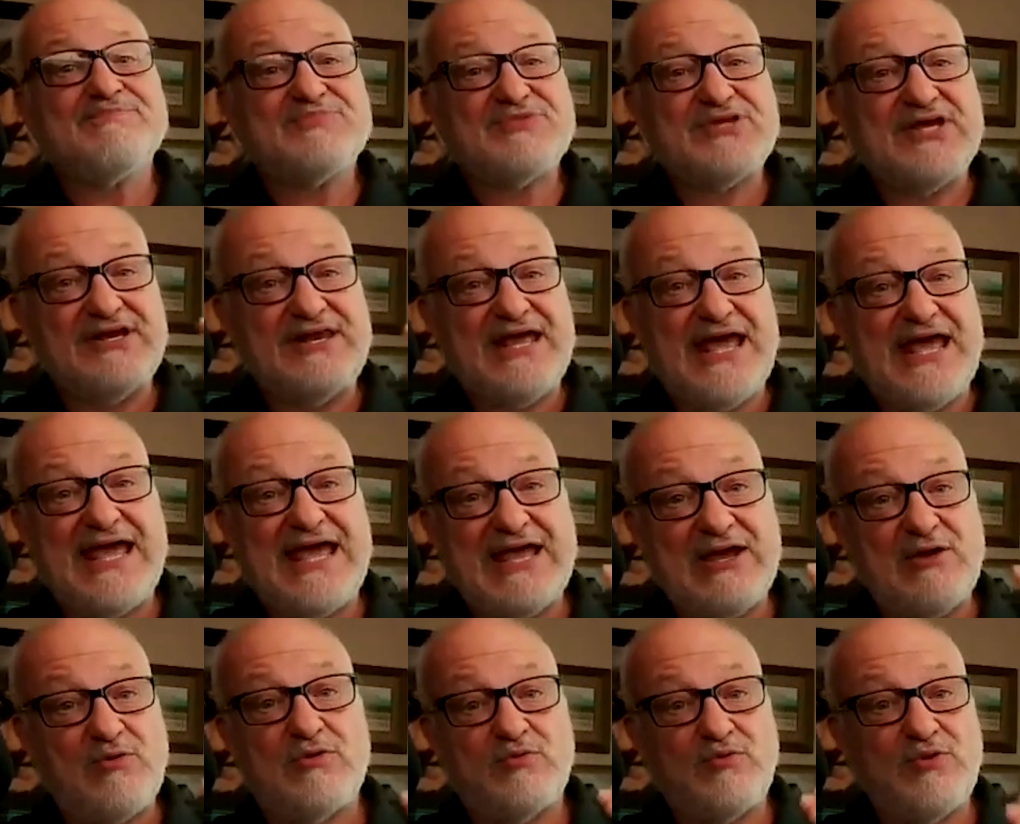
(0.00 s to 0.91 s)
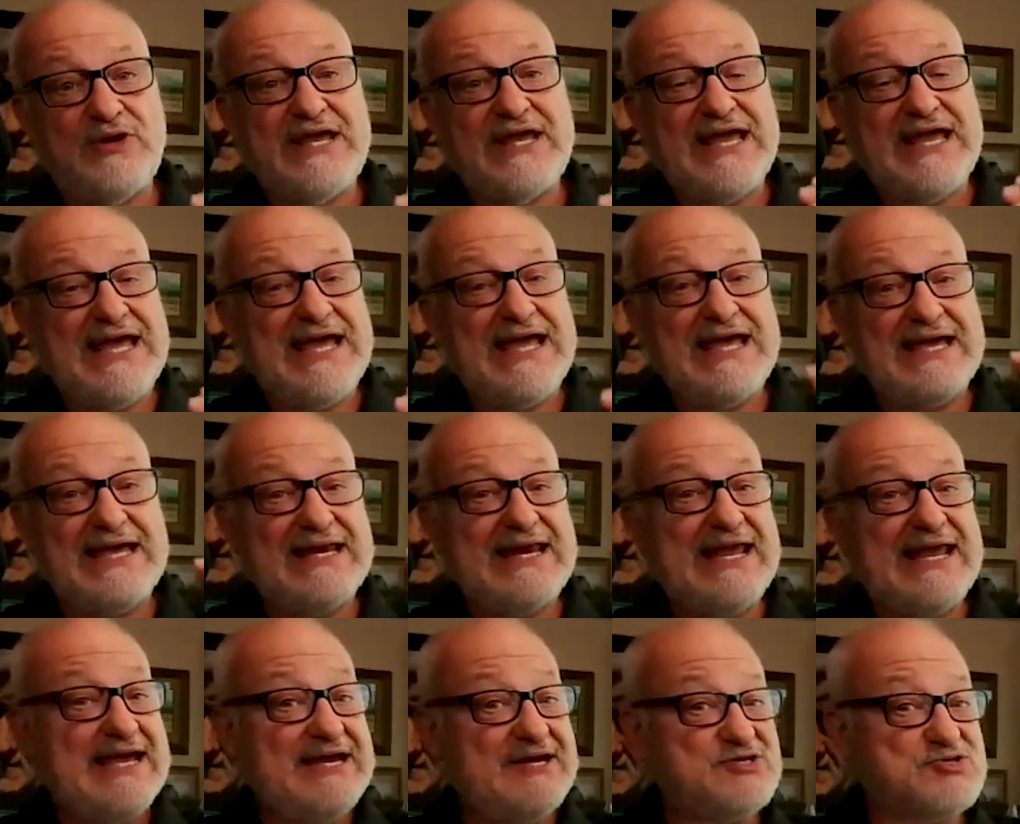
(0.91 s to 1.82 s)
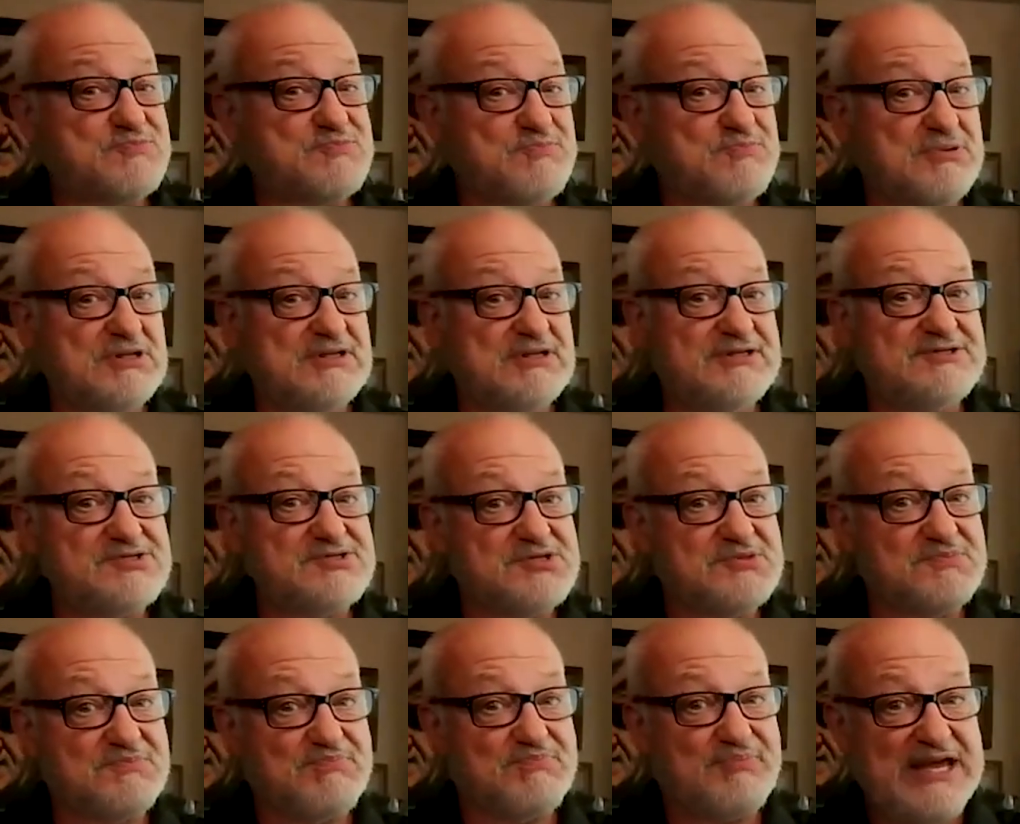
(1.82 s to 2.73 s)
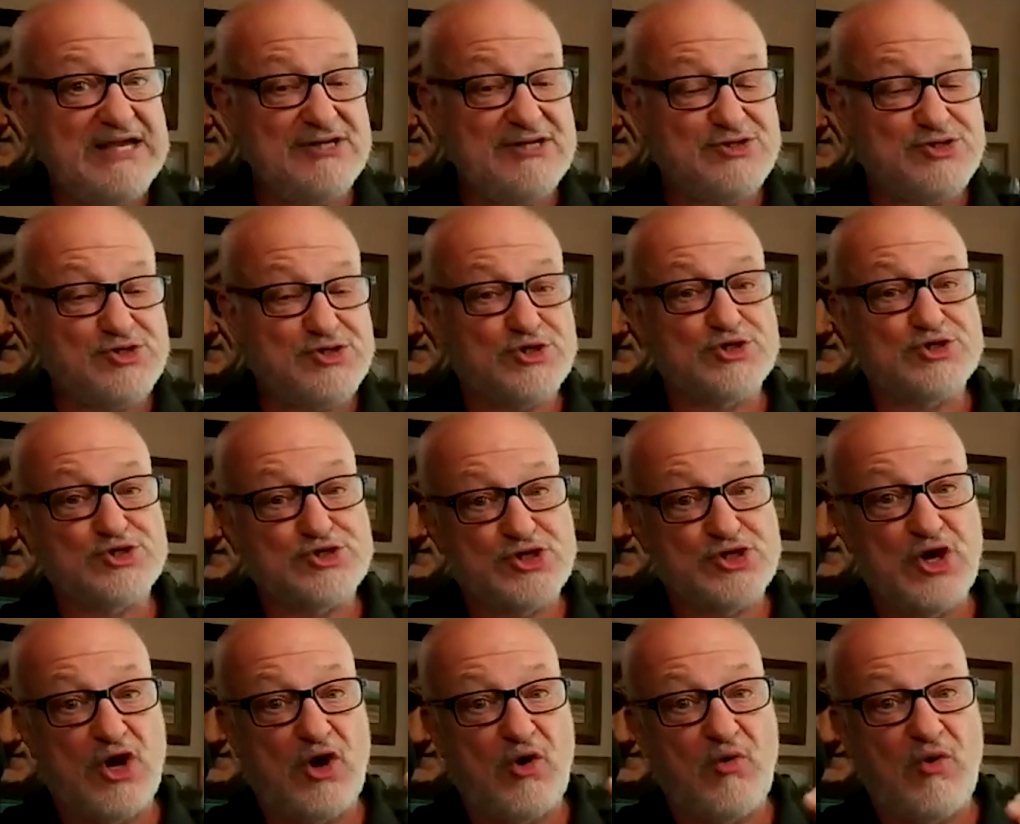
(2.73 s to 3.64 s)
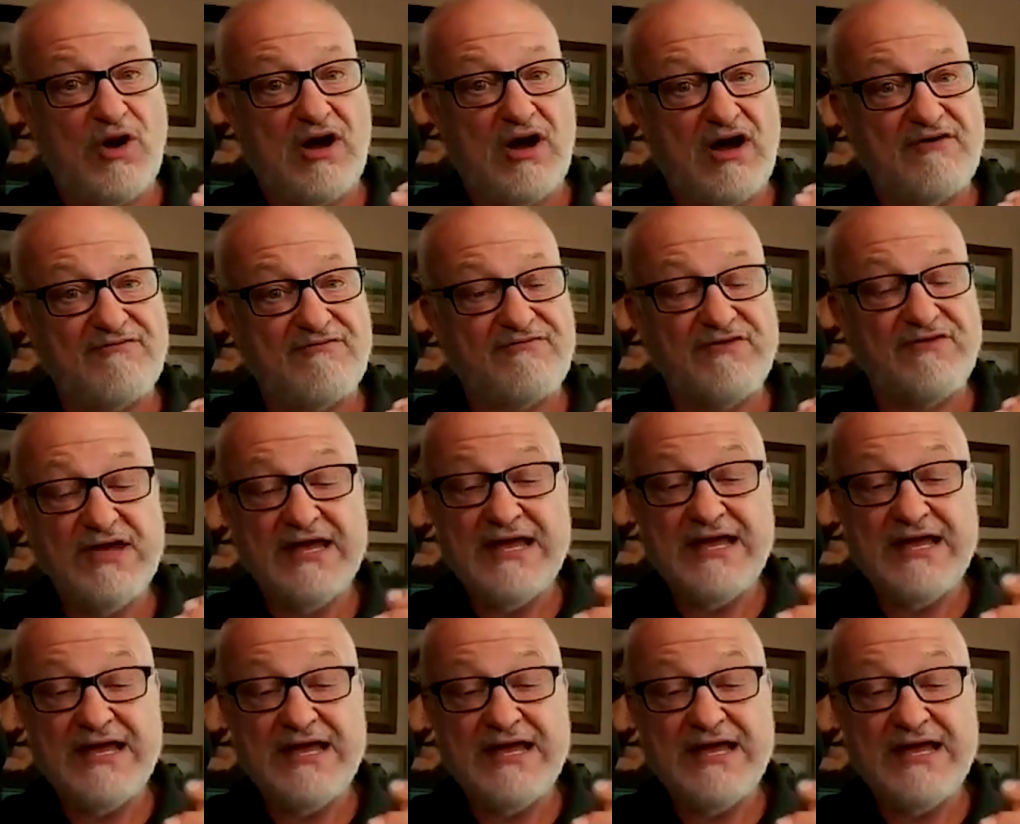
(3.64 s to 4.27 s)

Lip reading: today when we had Hezbollah's pagers go off.